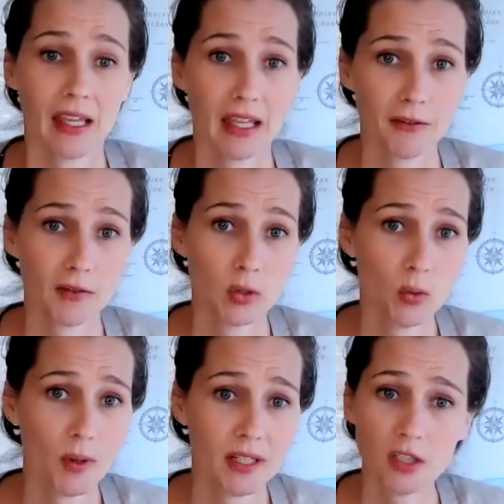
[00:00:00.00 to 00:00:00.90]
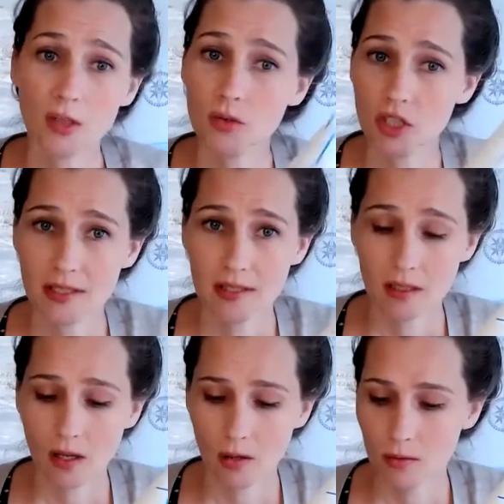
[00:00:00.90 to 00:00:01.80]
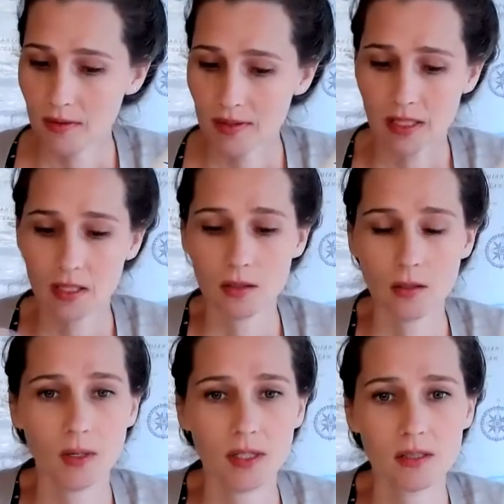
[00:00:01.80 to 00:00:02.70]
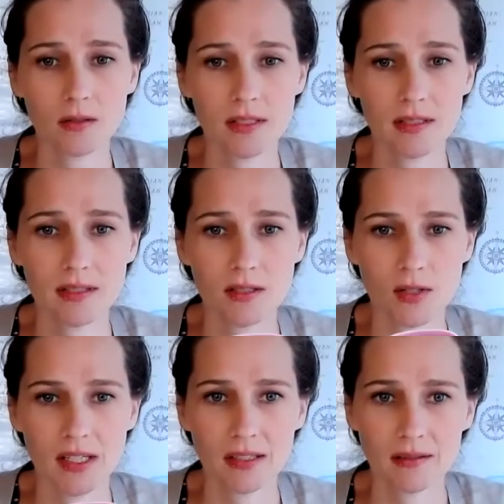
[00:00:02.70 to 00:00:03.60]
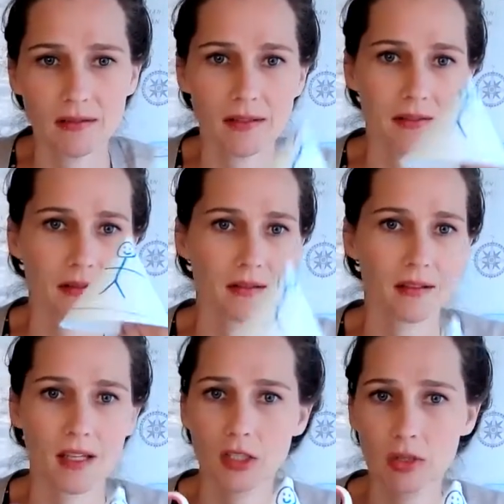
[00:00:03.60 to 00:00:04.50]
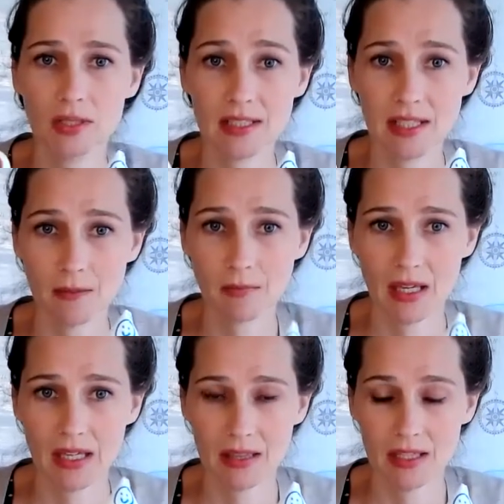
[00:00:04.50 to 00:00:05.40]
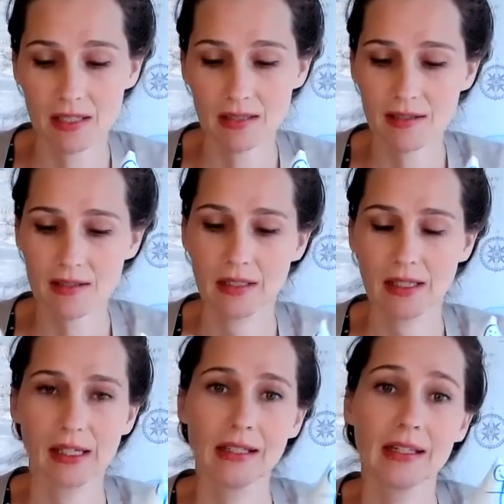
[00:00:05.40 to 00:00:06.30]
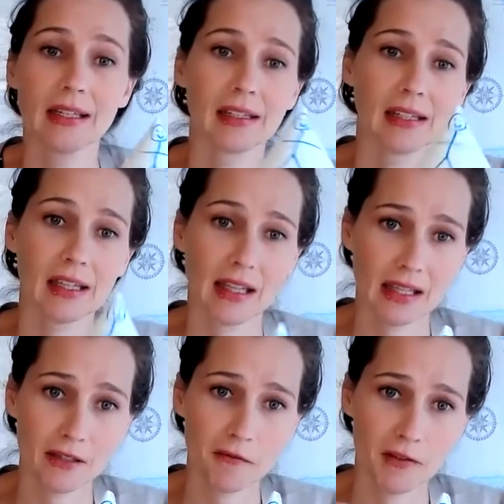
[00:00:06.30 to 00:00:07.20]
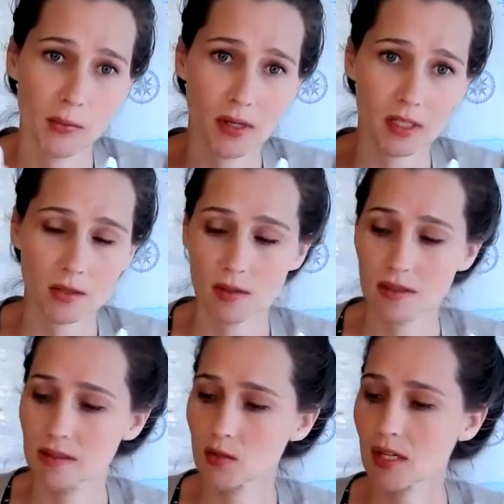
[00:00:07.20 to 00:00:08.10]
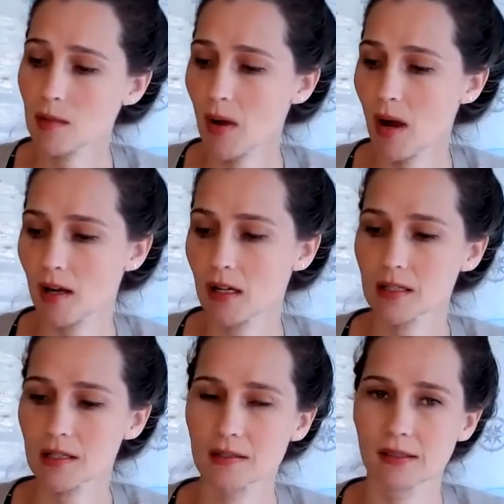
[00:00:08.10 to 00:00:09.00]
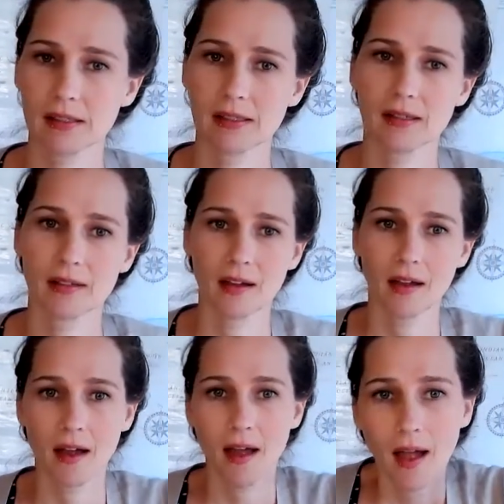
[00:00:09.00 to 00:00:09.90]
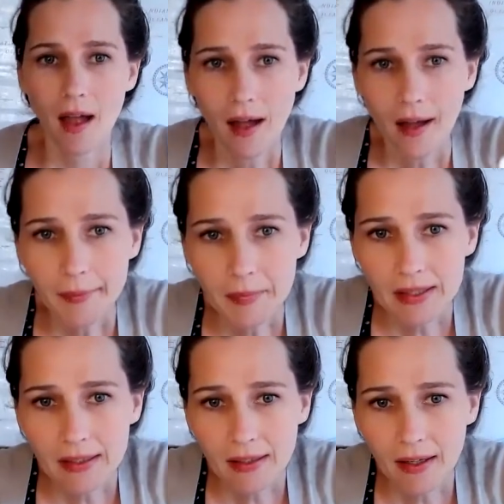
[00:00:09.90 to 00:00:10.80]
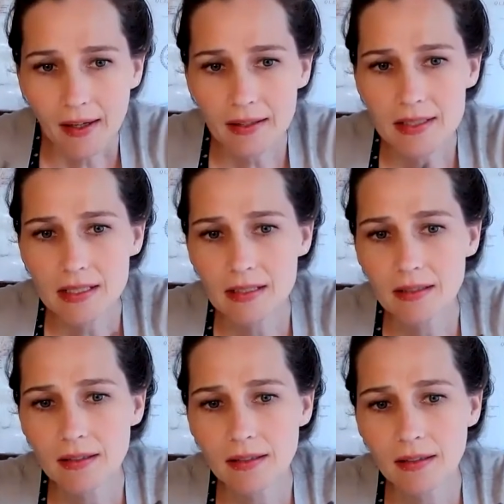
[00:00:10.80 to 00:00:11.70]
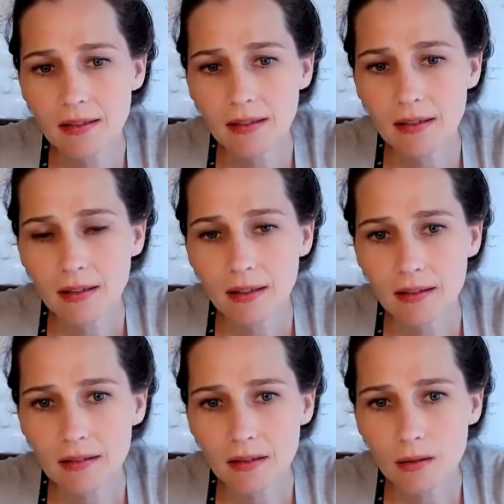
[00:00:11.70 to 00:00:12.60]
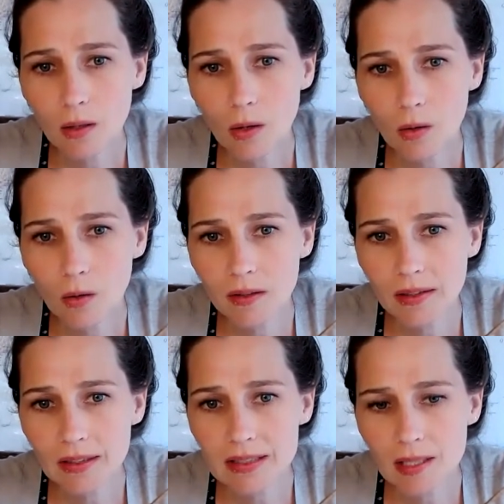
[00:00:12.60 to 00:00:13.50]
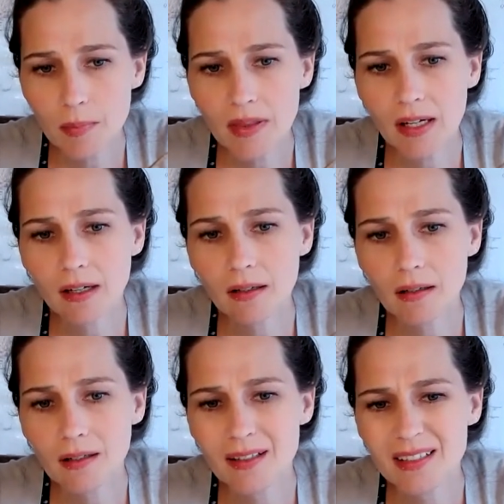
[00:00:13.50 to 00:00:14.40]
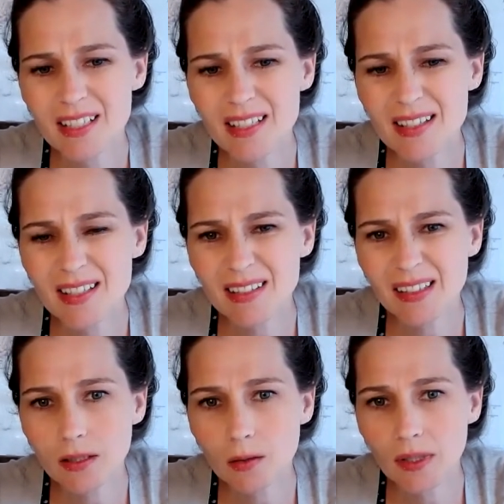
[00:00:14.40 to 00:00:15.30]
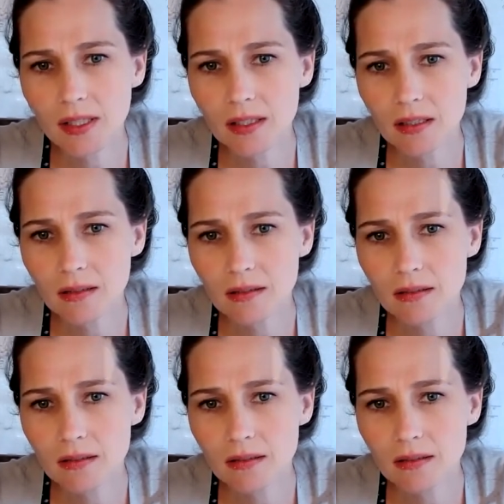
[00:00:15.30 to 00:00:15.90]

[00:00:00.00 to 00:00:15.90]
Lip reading: If you want to do just the cones and you don't want to do the string, then you just keep making these. If you want to do the string part, I'm going to cut a little hole in the tip there, just a little one,